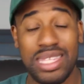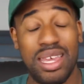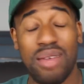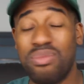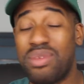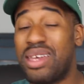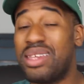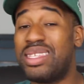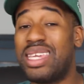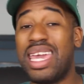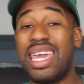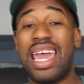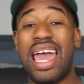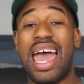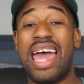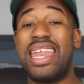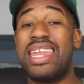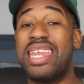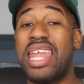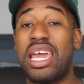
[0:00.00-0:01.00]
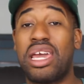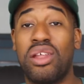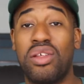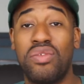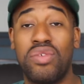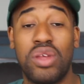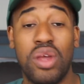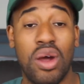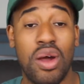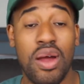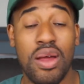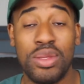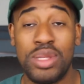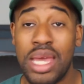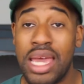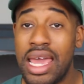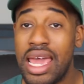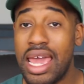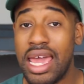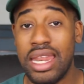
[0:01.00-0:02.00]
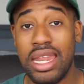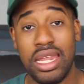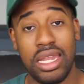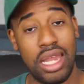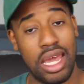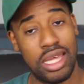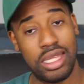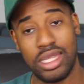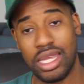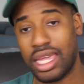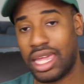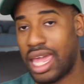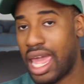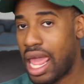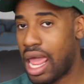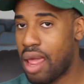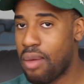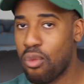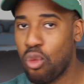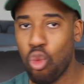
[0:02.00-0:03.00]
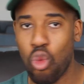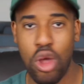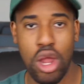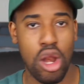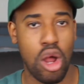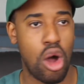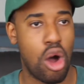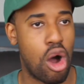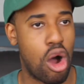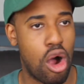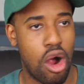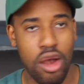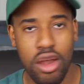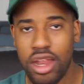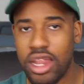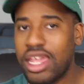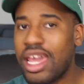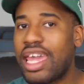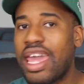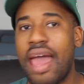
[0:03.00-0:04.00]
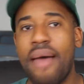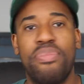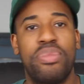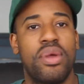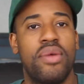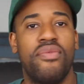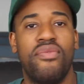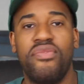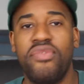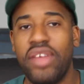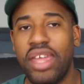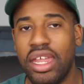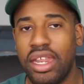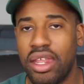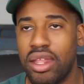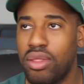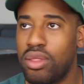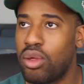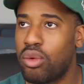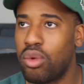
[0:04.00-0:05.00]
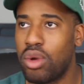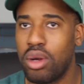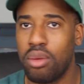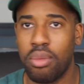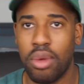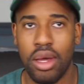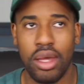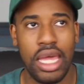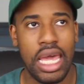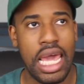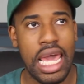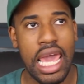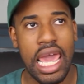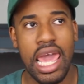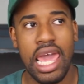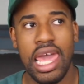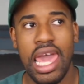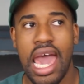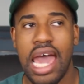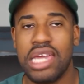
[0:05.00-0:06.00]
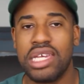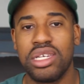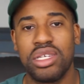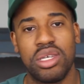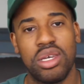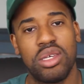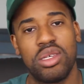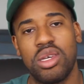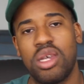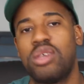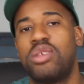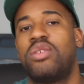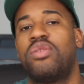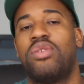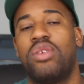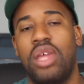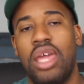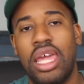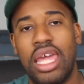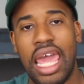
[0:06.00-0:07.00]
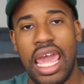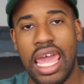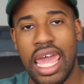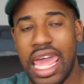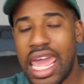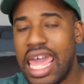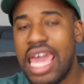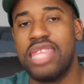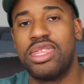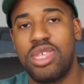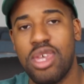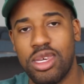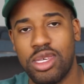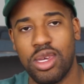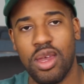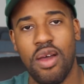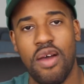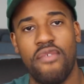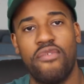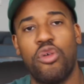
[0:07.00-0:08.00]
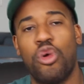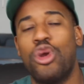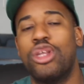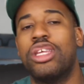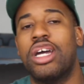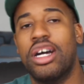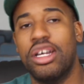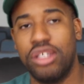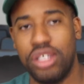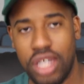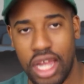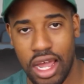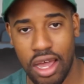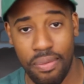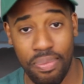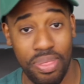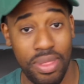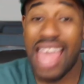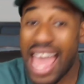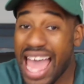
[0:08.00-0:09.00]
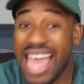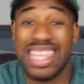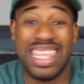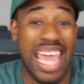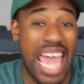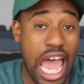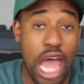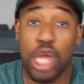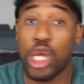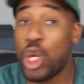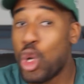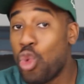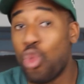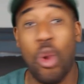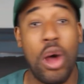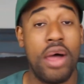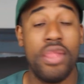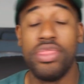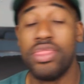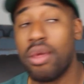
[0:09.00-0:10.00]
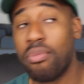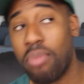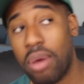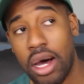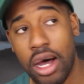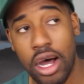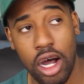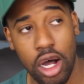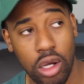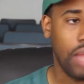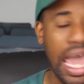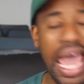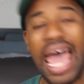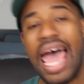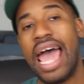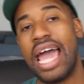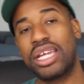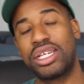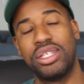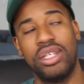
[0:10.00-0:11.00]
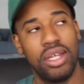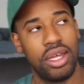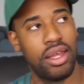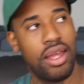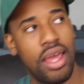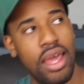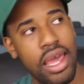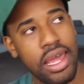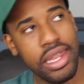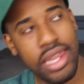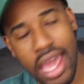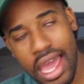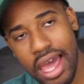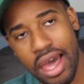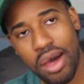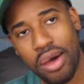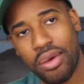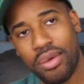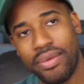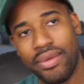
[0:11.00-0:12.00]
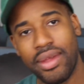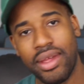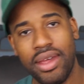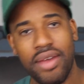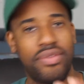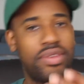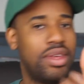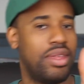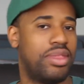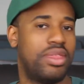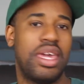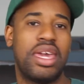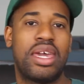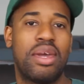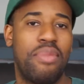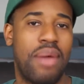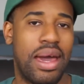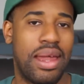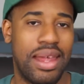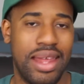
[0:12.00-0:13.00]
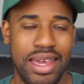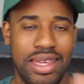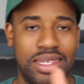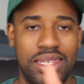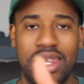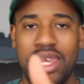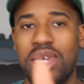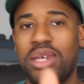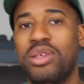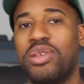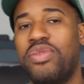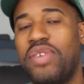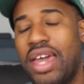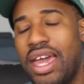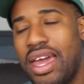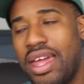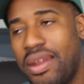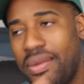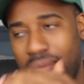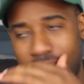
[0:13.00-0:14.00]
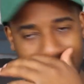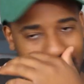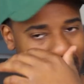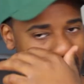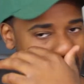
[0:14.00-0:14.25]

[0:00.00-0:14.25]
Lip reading: Sometimes he had a negative yards, and then as the game went on and you kept on feeding him the running back, he gashes us, he hits us for a touchdown. That's how you run the ball. Actually, now, if you think about it as an Eagles fan and